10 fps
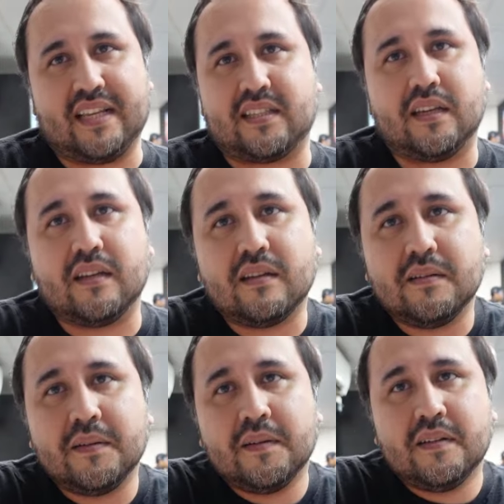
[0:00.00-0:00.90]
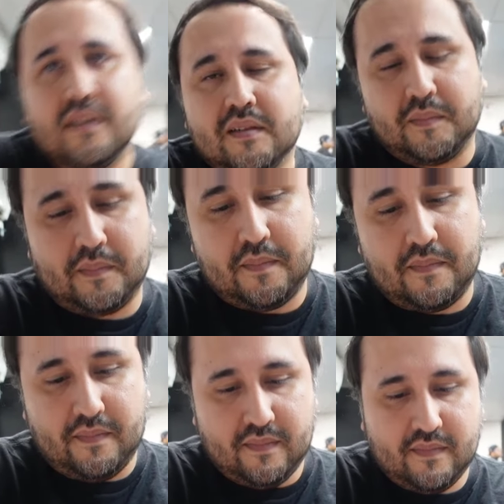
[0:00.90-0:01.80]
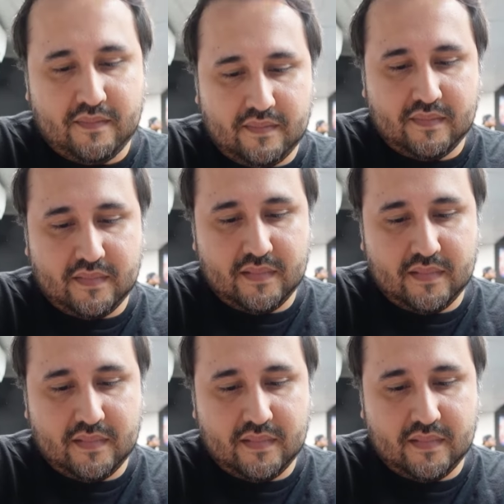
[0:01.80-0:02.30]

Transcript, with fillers: That's it. I like it more than Ascend.